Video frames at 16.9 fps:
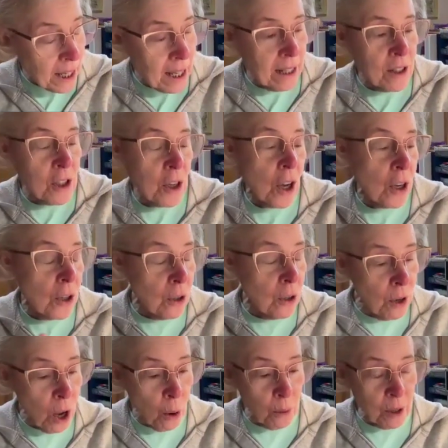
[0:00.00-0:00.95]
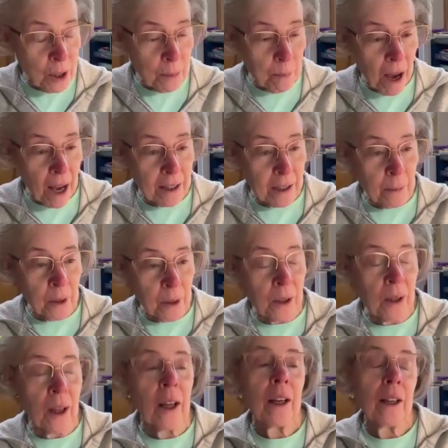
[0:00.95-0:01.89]
in kids. You know it's
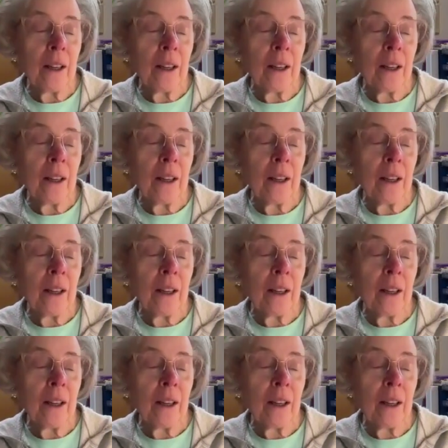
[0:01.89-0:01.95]
possible.